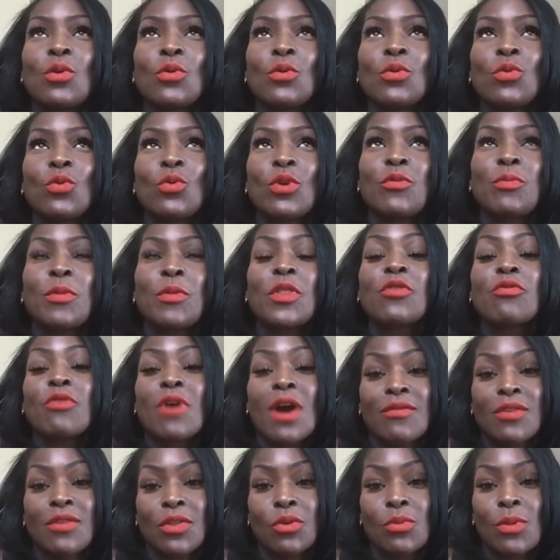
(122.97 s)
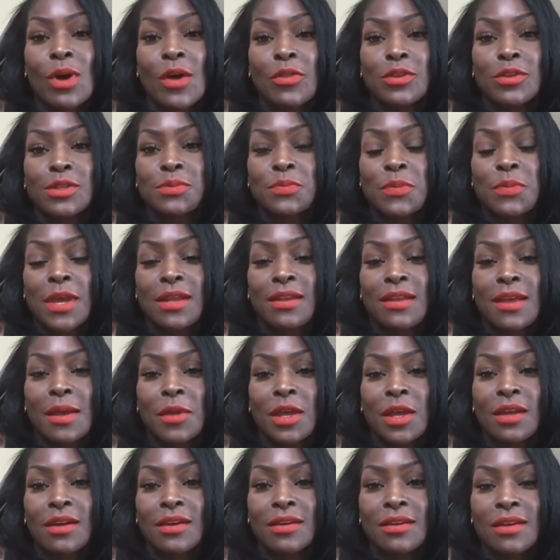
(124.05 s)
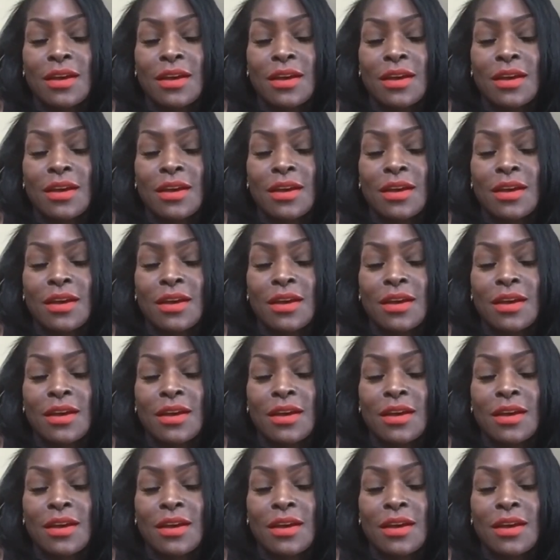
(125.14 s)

we've been thriving throughout this pandemic,